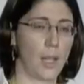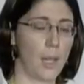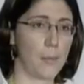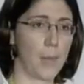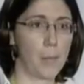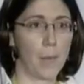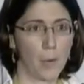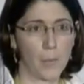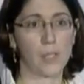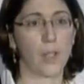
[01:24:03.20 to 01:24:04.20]

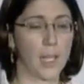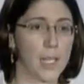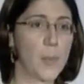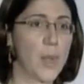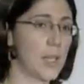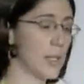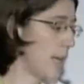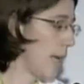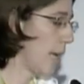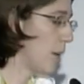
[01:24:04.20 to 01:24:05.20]
environments or NSPs
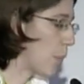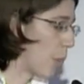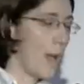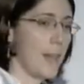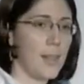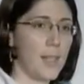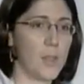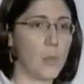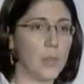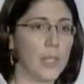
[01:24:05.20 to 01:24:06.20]
in providing
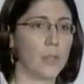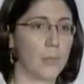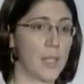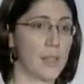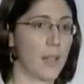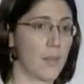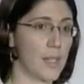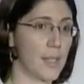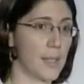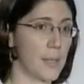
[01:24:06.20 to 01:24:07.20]
these multi-domain
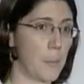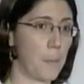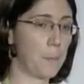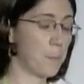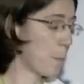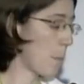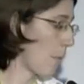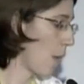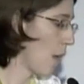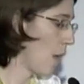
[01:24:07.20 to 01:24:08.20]
services.
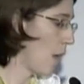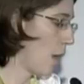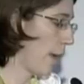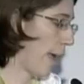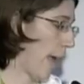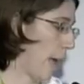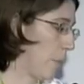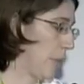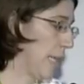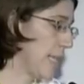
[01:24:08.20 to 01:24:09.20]

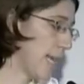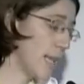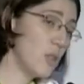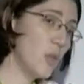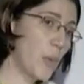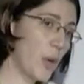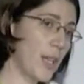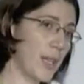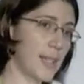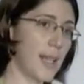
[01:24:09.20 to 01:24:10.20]
The Jan2
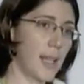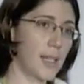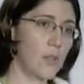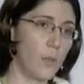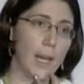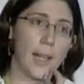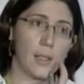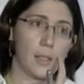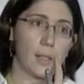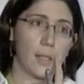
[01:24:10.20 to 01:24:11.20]
project as such will
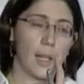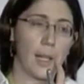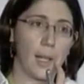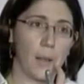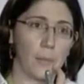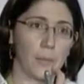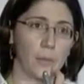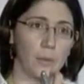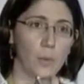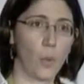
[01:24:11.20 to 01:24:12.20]
end
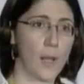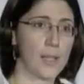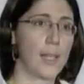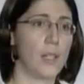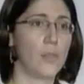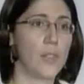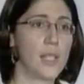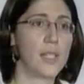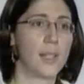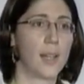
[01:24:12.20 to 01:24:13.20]
towards the end of
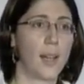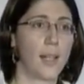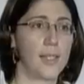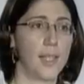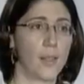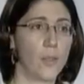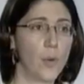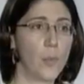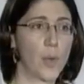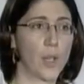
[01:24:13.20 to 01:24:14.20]
this year, and the
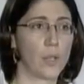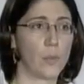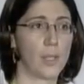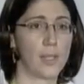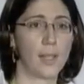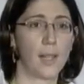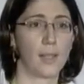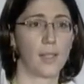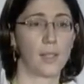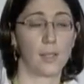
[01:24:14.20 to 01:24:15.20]
Jan3 project will start
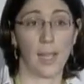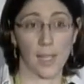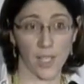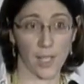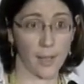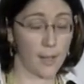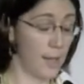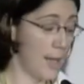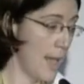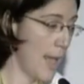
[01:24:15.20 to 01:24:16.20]
next year.
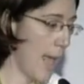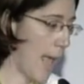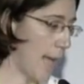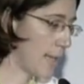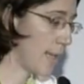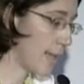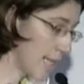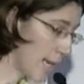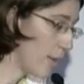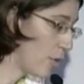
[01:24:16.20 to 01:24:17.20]
And the
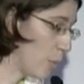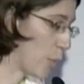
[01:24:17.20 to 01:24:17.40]
Jan3